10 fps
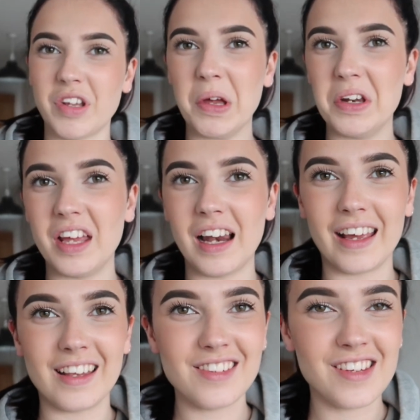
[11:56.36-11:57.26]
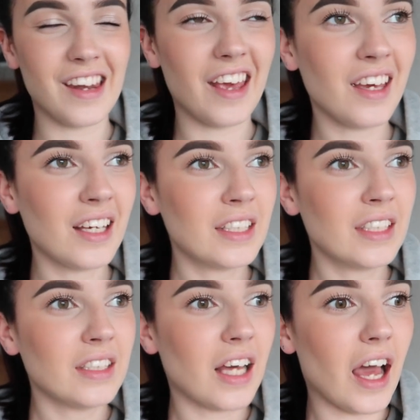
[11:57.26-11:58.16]
hoodie and leggings, you know.
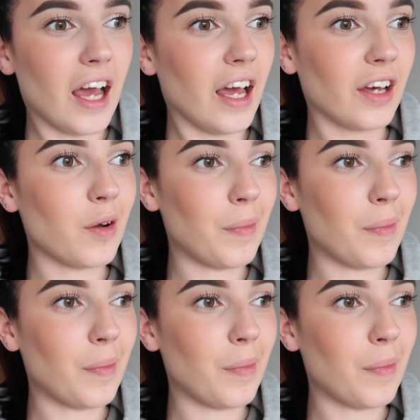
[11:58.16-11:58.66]
Got